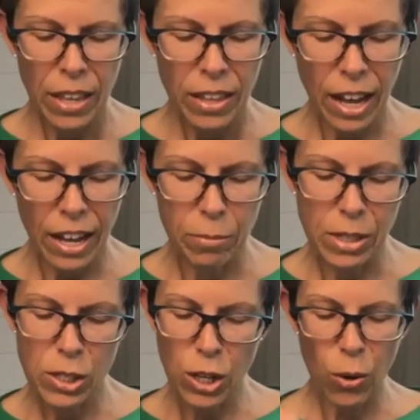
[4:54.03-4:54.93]
um,
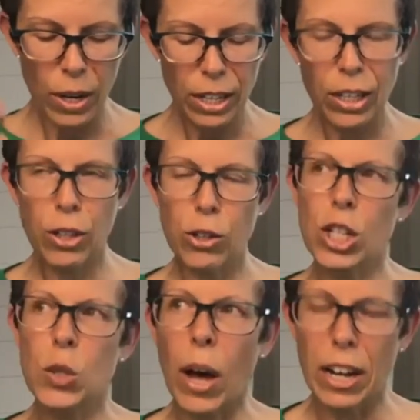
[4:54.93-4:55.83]
so you
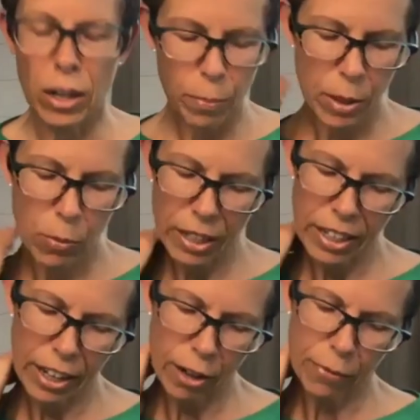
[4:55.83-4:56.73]
just want to be really
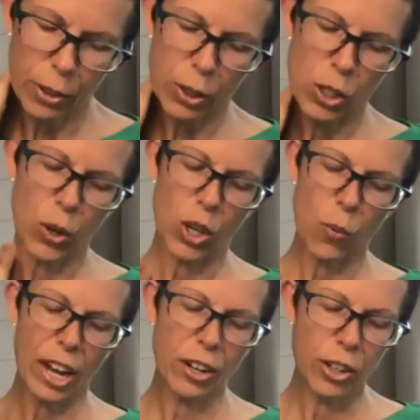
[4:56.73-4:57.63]
careful. So you
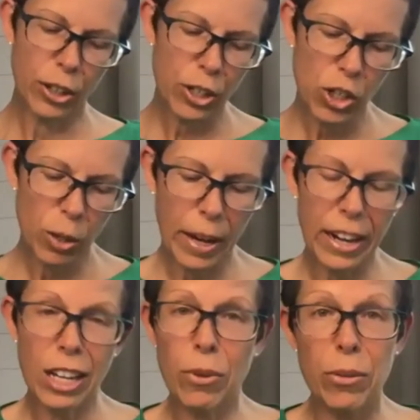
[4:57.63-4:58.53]
want to nourish your
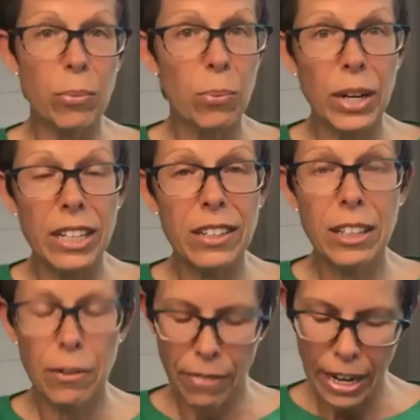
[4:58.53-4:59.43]
body with real,
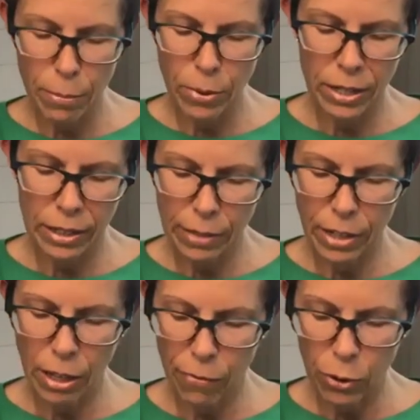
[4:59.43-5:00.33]
vibrant,
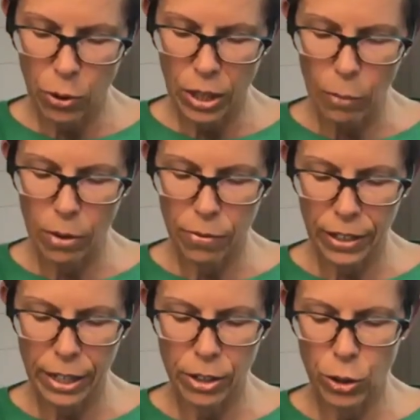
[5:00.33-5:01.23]
living food that will
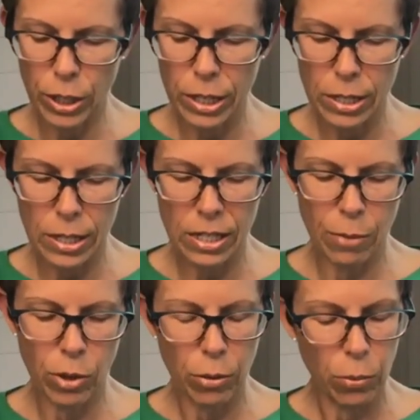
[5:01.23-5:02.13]
flood your system
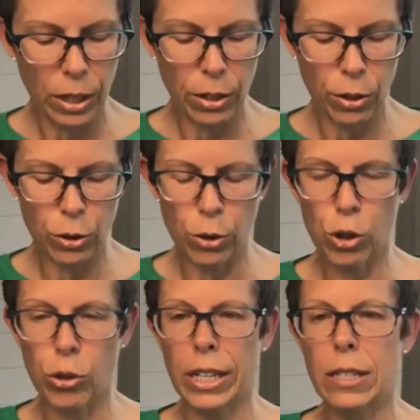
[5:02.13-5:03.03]
with real
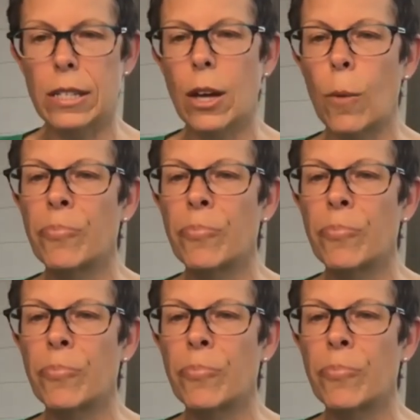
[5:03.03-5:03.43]
nutrients. So,